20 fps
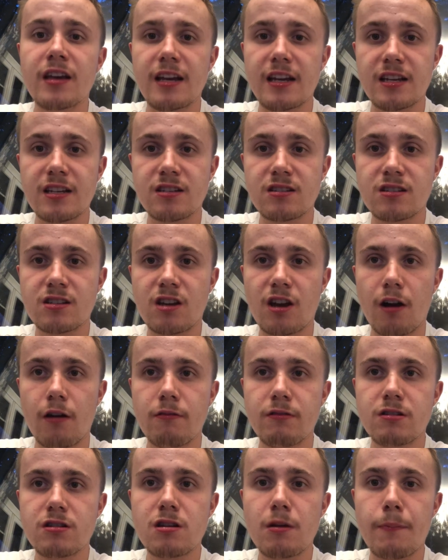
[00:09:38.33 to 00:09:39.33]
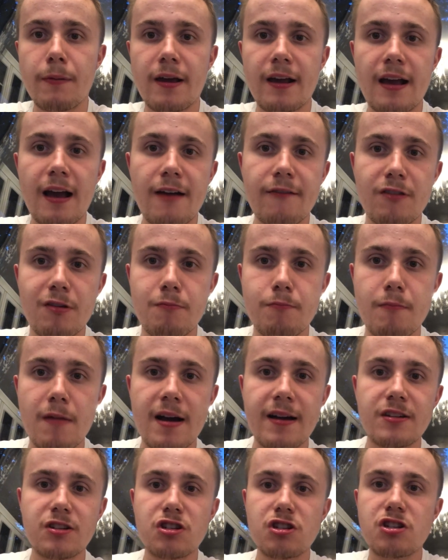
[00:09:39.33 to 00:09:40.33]
is going to be having
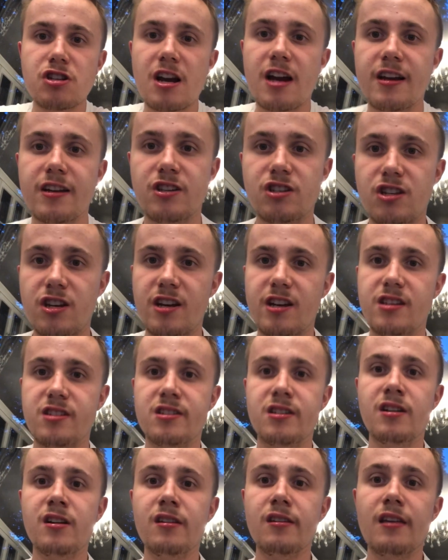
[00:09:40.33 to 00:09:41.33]
major changes,